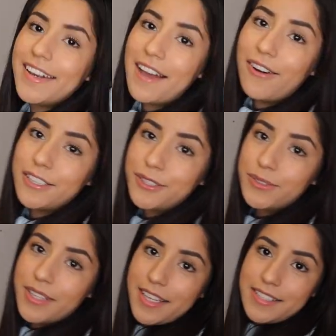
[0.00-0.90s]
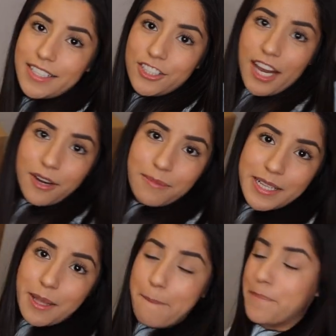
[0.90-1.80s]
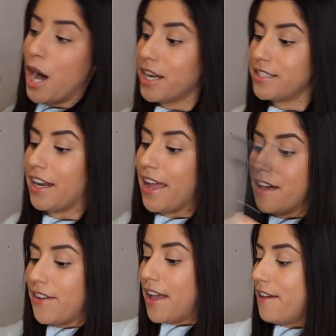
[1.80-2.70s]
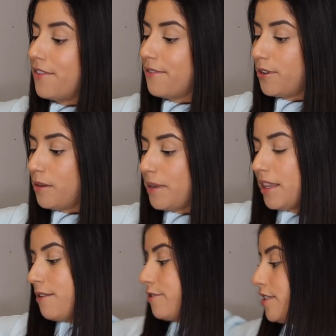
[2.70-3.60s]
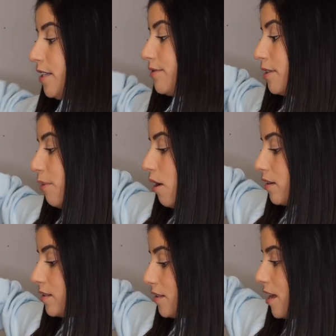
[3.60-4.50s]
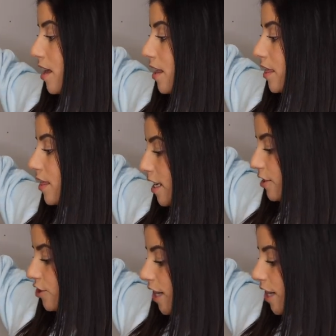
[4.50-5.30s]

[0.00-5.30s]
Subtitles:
now onto this ginormous box that I have. I have never in my life received a box this